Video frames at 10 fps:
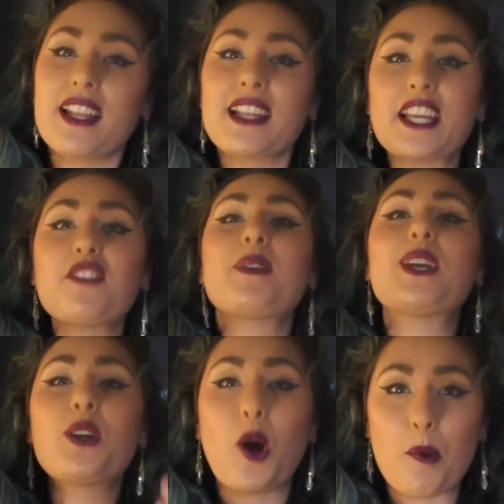leave me
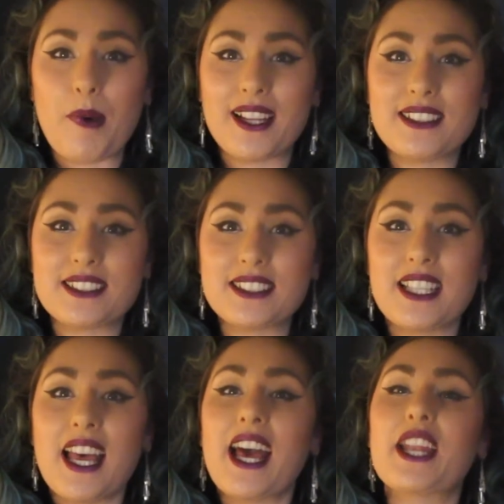a comment,
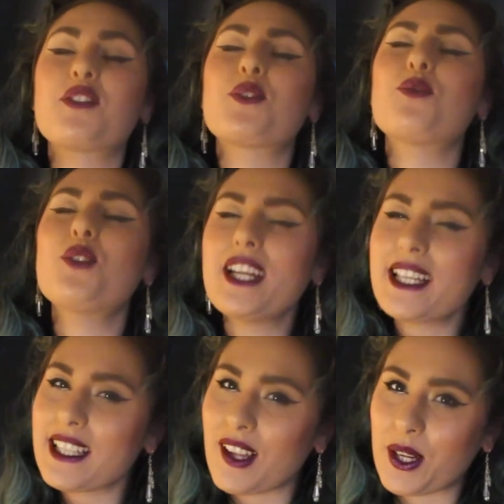and if you
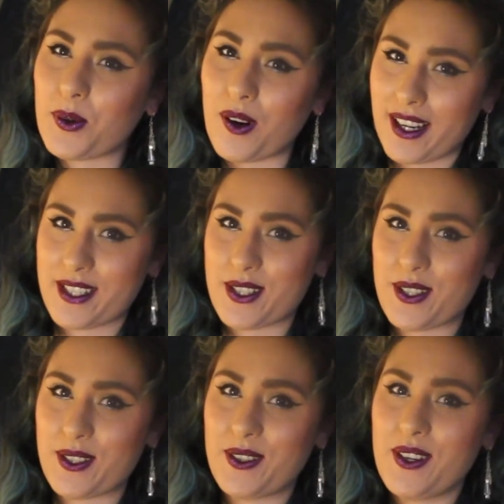really like what I
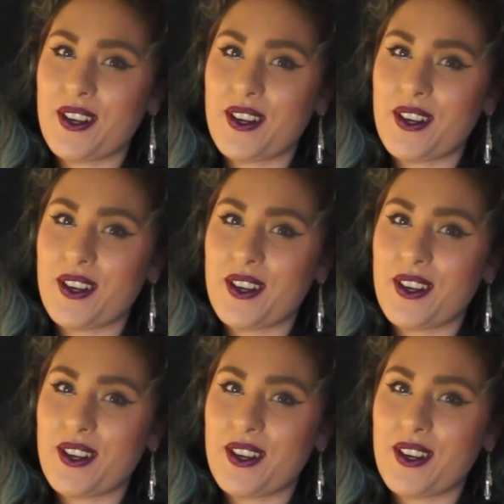do,